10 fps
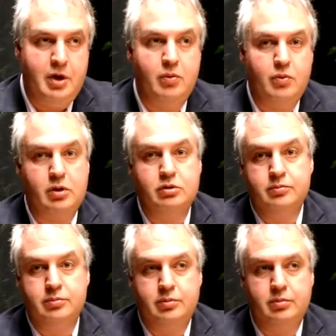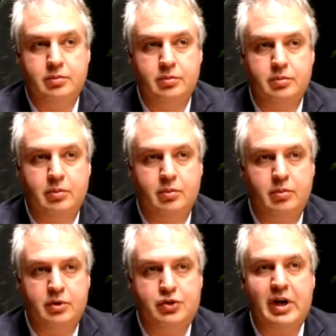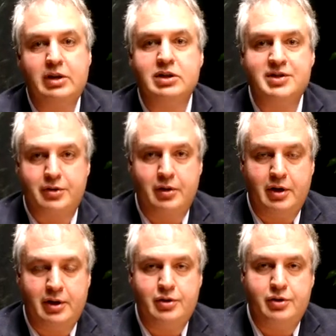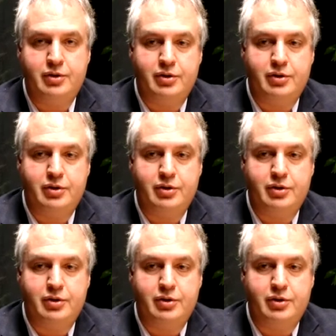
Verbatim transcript: you know, we call them tri-cluster architecture.